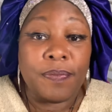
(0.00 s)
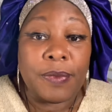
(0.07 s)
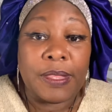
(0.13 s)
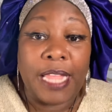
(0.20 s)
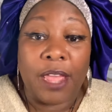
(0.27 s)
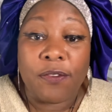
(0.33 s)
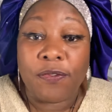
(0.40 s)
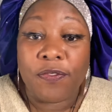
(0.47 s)

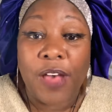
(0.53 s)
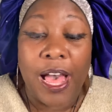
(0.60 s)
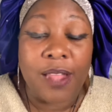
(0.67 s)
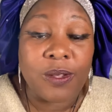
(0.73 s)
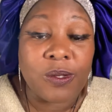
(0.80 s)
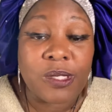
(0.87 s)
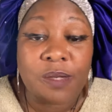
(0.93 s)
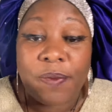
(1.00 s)
that
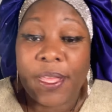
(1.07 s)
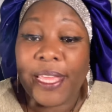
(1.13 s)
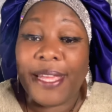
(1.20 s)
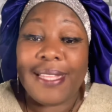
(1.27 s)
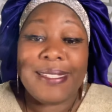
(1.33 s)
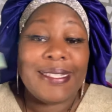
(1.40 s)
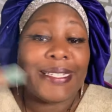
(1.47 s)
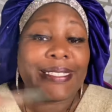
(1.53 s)
follows
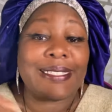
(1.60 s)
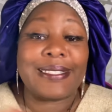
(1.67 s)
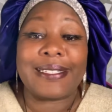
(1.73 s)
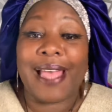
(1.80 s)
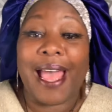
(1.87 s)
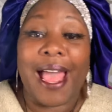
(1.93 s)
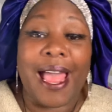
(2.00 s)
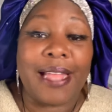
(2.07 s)
me does
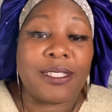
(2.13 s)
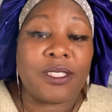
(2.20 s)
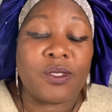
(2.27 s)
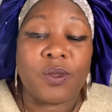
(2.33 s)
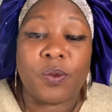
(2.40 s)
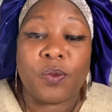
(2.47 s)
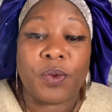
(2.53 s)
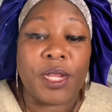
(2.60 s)
not
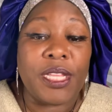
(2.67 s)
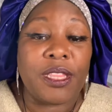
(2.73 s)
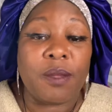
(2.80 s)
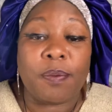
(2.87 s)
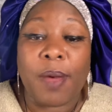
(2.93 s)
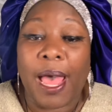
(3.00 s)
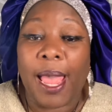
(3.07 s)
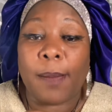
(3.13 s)
read the
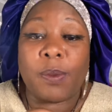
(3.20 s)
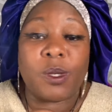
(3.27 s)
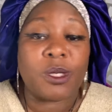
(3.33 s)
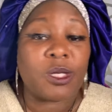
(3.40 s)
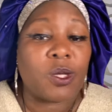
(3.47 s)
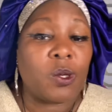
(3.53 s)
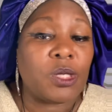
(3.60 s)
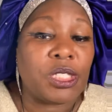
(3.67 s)
Bible,
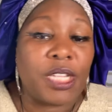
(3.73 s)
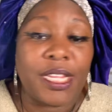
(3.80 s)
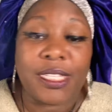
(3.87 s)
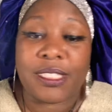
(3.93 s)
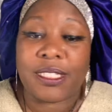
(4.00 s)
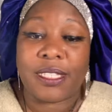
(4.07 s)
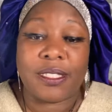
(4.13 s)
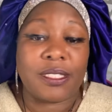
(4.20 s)

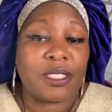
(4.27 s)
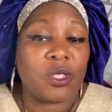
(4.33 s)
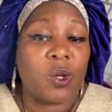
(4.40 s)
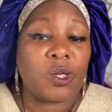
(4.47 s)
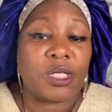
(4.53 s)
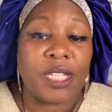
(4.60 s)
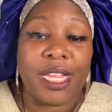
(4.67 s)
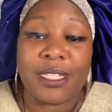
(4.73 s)
associates,
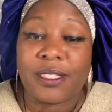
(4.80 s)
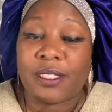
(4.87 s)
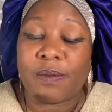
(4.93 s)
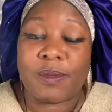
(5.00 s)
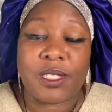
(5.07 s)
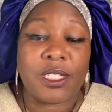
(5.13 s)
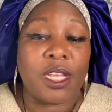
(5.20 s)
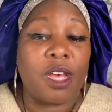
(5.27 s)
associates
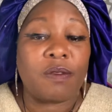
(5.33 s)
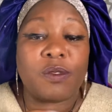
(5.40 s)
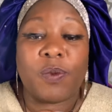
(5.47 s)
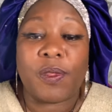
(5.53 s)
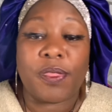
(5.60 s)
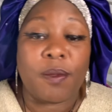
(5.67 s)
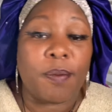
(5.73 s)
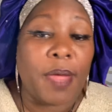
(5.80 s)
themselves
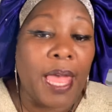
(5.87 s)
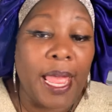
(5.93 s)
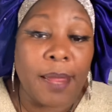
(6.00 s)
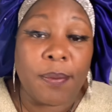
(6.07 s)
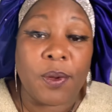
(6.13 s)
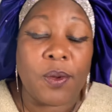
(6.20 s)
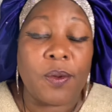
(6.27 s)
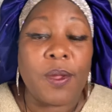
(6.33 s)
with the
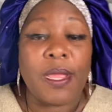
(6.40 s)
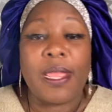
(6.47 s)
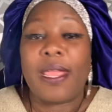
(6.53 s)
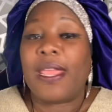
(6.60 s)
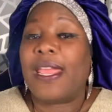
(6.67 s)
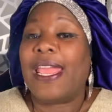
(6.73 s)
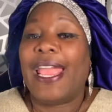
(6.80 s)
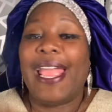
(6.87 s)
Bible,
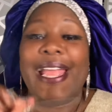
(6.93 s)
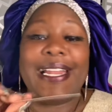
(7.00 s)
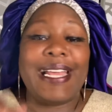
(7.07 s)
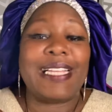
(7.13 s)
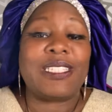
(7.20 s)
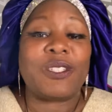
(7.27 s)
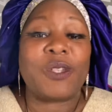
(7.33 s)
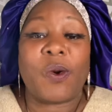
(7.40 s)
and
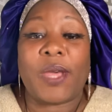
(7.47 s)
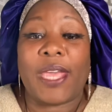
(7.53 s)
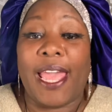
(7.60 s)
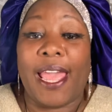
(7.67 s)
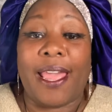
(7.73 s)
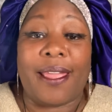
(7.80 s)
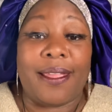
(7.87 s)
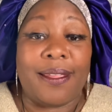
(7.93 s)
that's
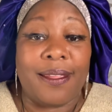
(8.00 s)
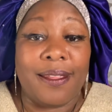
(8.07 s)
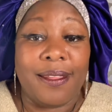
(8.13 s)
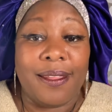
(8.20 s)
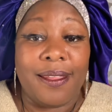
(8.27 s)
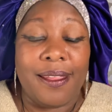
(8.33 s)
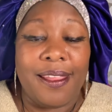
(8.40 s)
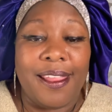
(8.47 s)
okay.
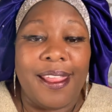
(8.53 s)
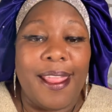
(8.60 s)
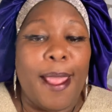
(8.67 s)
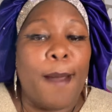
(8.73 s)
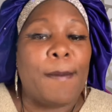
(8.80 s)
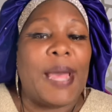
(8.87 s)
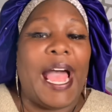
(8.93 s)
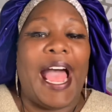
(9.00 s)

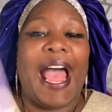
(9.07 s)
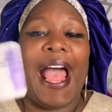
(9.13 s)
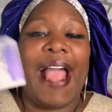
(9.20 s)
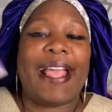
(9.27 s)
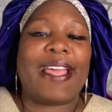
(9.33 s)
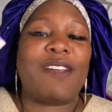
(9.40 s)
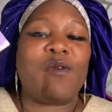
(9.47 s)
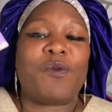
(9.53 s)
But I
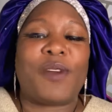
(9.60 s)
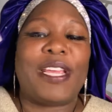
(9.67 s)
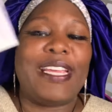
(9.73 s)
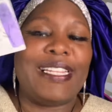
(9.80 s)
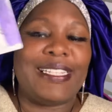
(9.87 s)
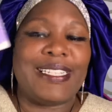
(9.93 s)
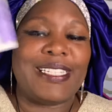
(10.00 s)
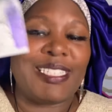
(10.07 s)
can
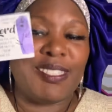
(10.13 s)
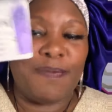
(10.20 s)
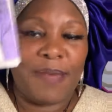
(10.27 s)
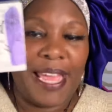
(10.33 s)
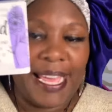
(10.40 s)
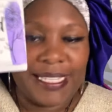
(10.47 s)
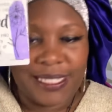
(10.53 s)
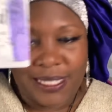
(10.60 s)
read this
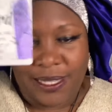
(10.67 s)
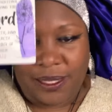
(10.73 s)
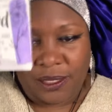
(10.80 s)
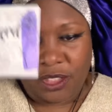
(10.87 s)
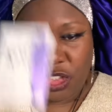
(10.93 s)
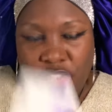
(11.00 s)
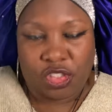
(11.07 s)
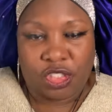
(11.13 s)

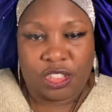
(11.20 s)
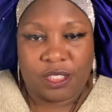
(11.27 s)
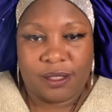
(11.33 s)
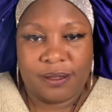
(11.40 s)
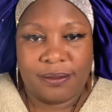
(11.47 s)
message